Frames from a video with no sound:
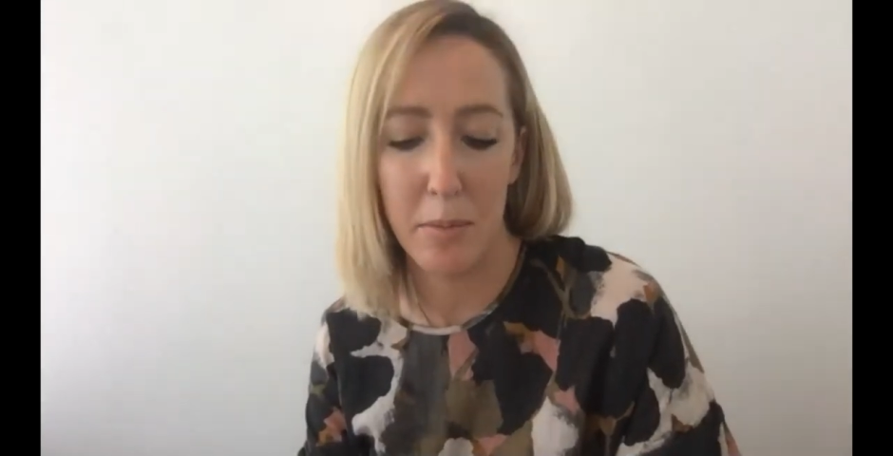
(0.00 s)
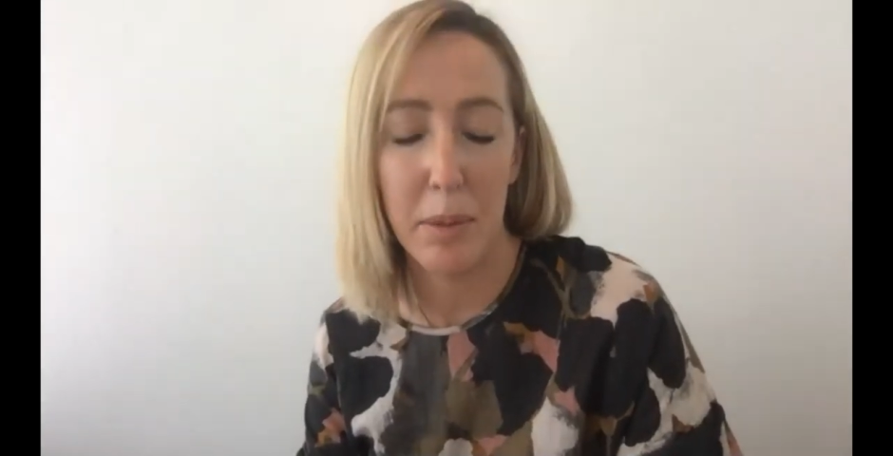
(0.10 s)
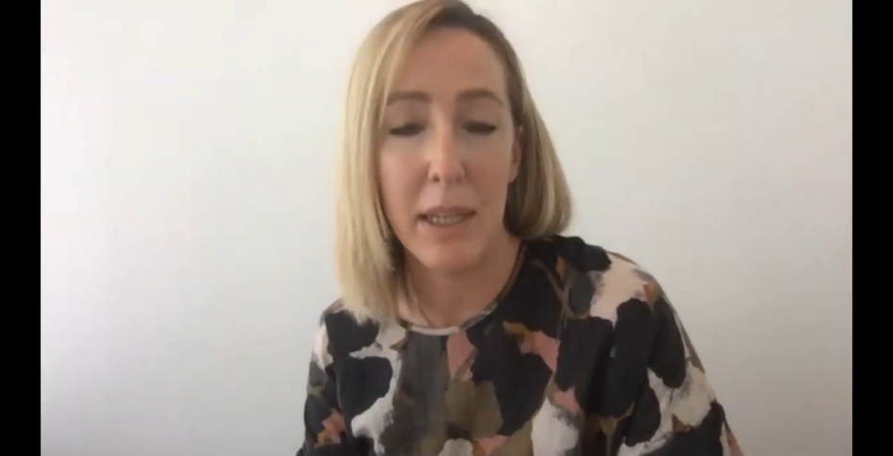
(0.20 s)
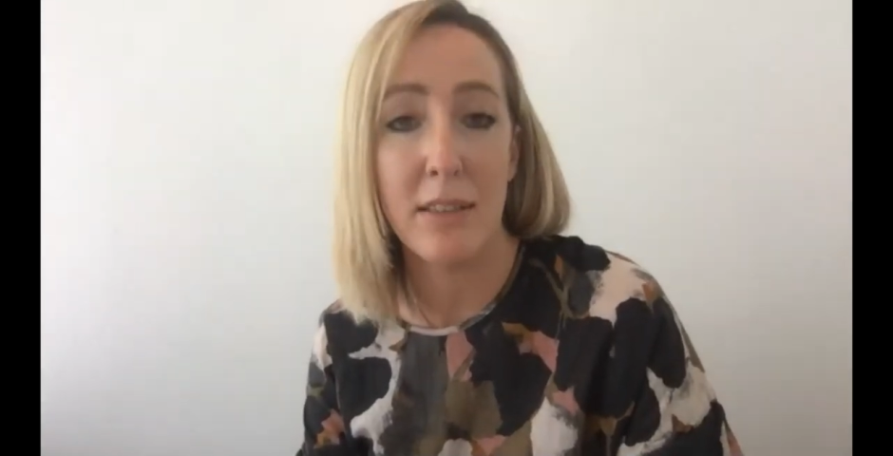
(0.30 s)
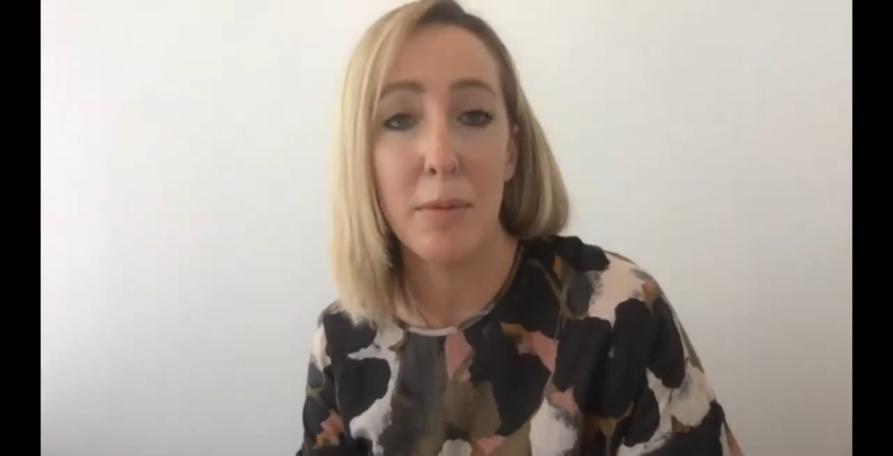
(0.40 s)

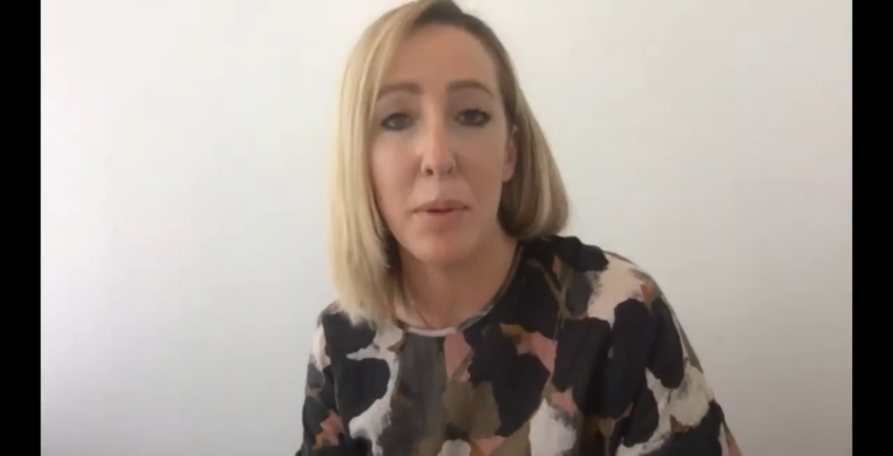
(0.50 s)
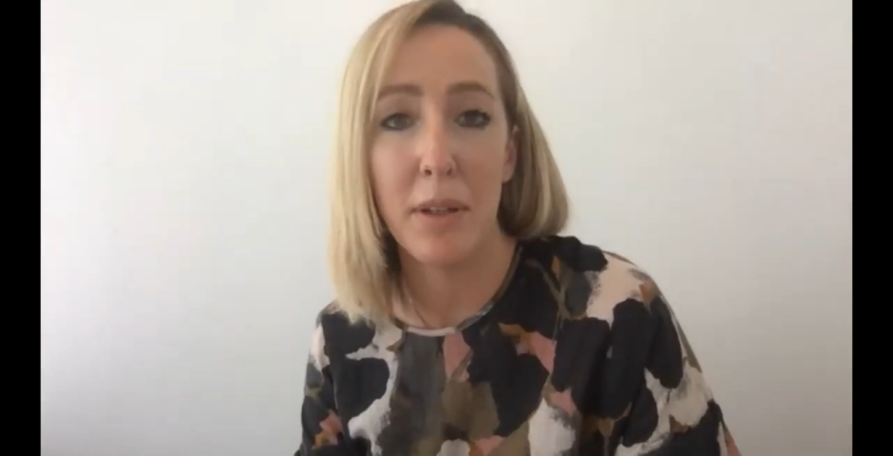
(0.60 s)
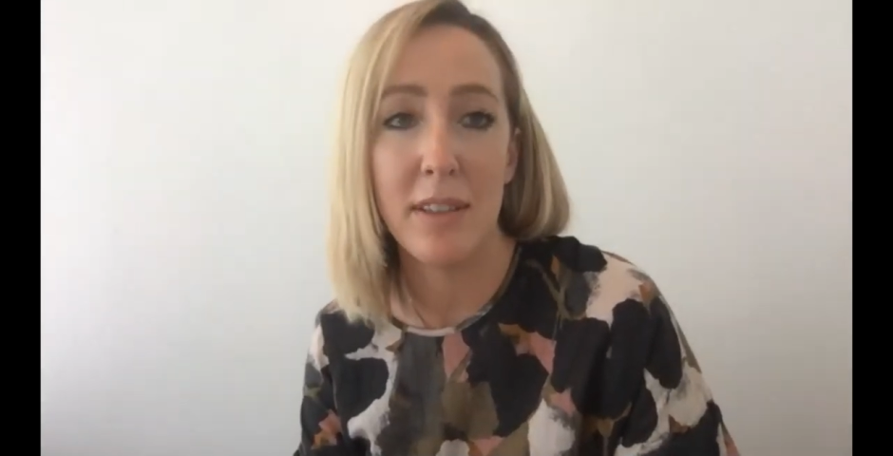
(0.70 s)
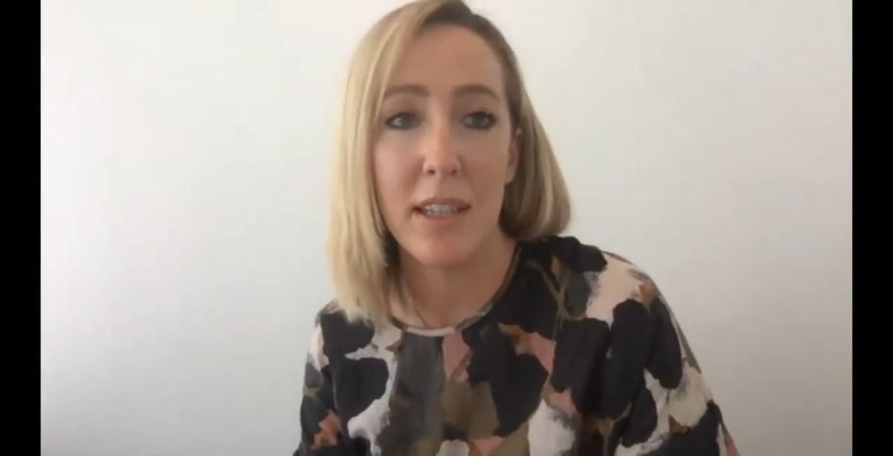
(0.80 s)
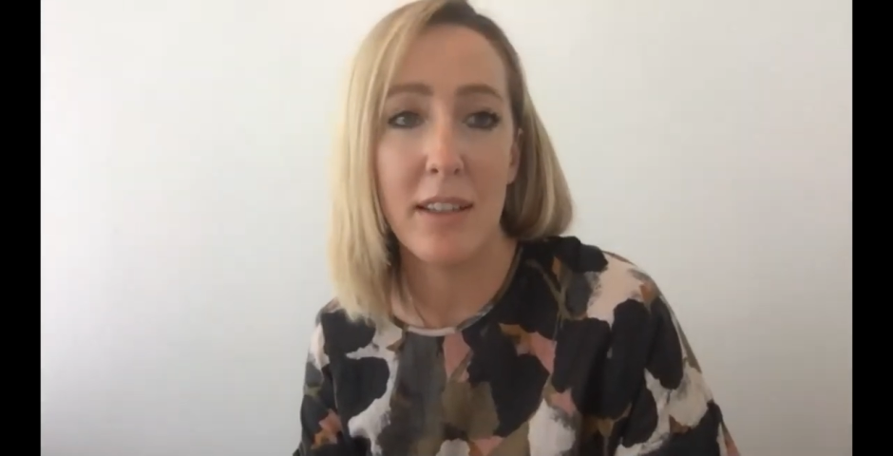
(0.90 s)
piece of
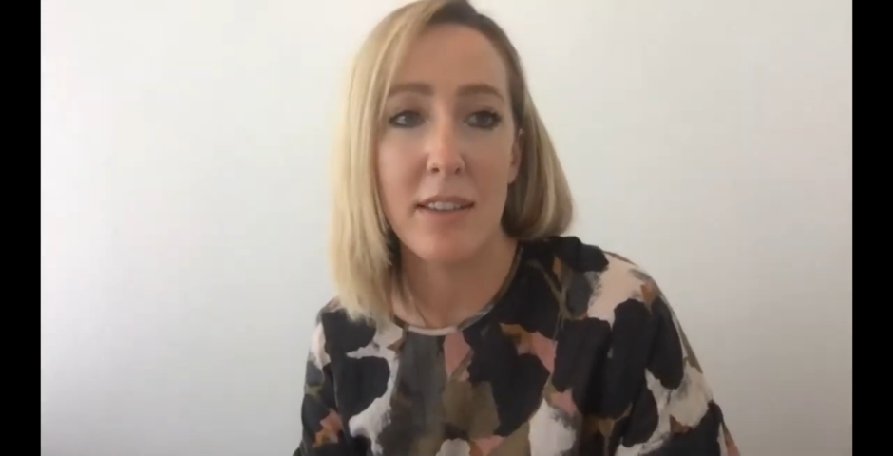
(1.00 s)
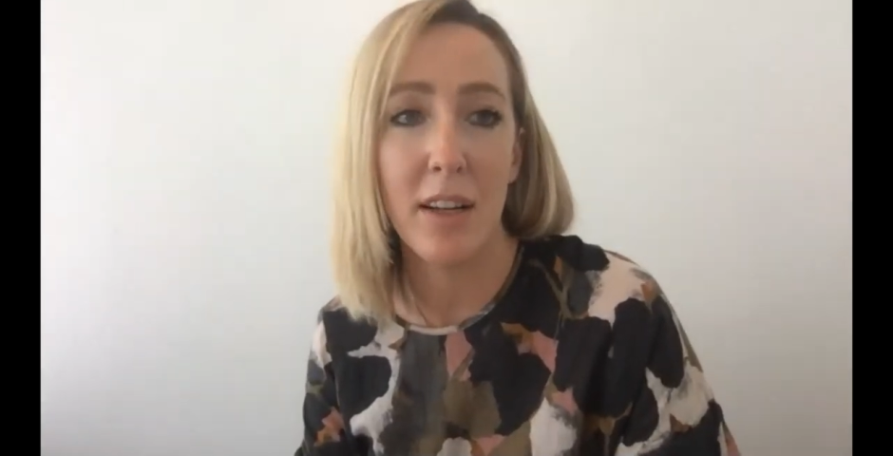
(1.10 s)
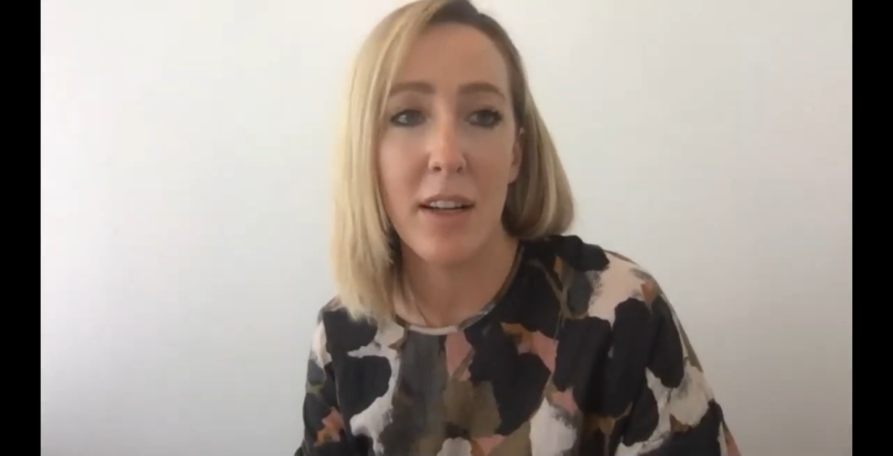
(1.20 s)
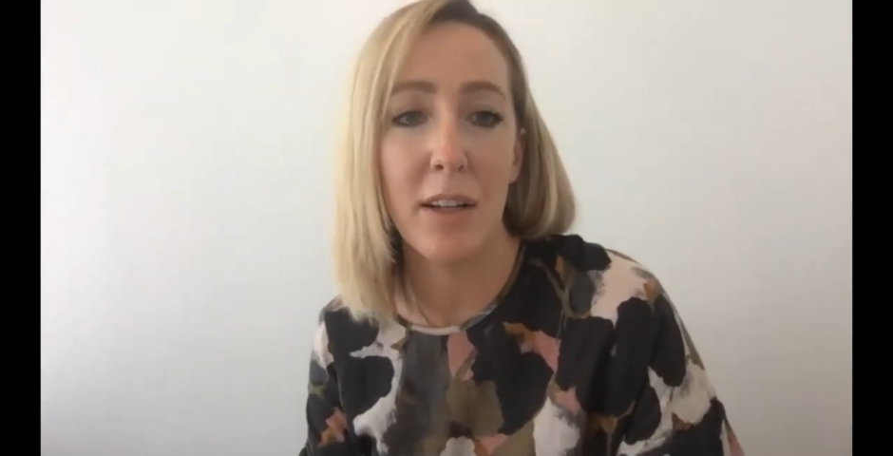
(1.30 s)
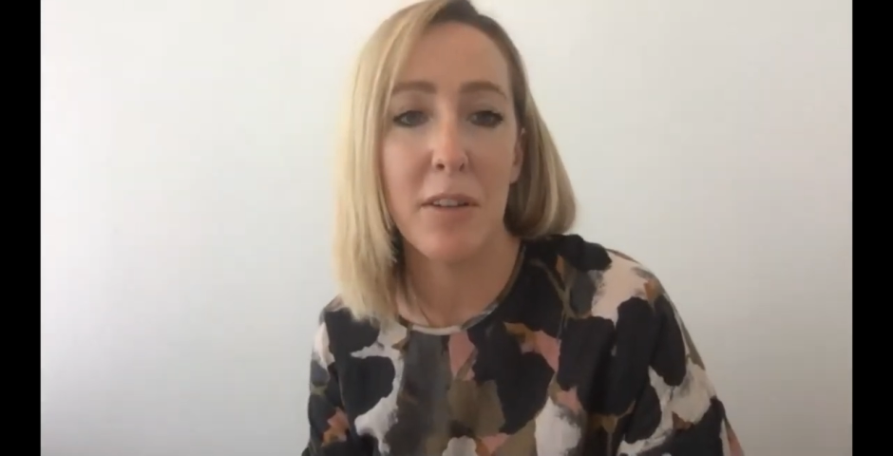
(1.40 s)
policy that's
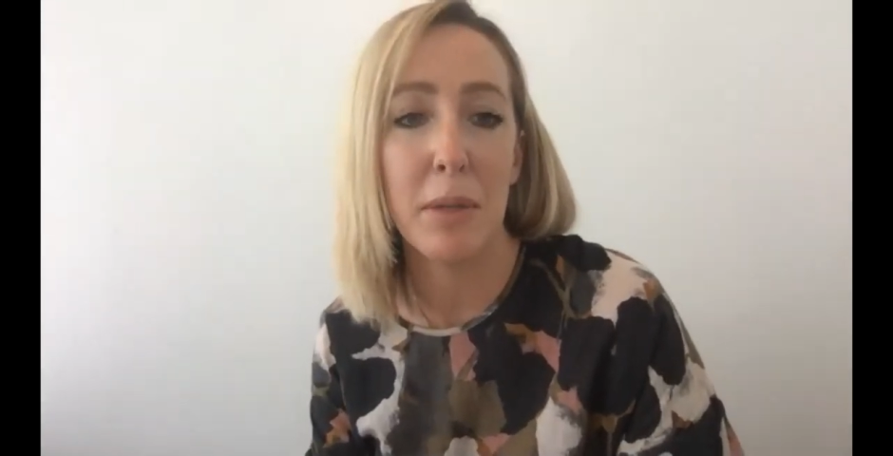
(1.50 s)
currently